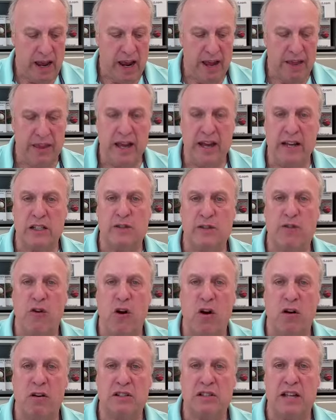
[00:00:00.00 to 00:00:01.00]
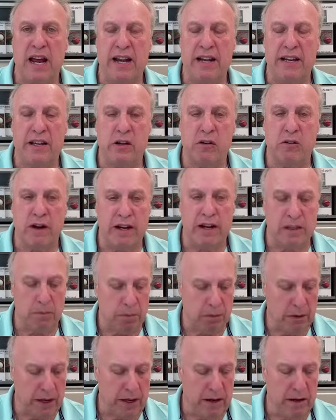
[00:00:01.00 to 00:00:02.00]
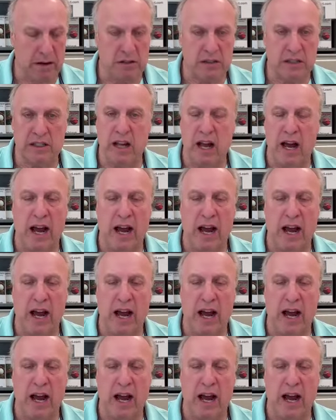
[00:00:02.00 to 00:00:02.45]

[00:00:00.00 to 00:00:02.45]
And then as far as how do you grade the players,